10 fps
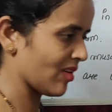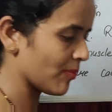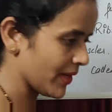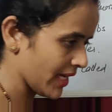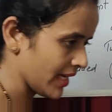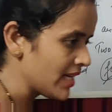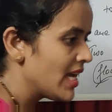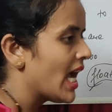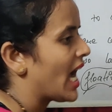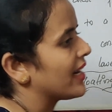our brain,
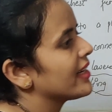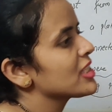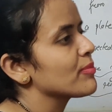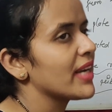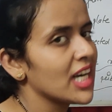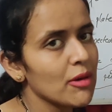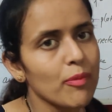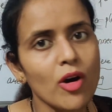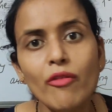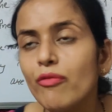and it is made up
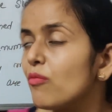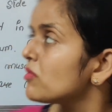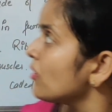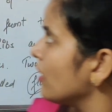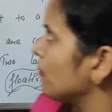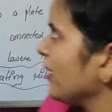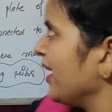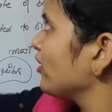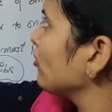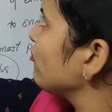of plate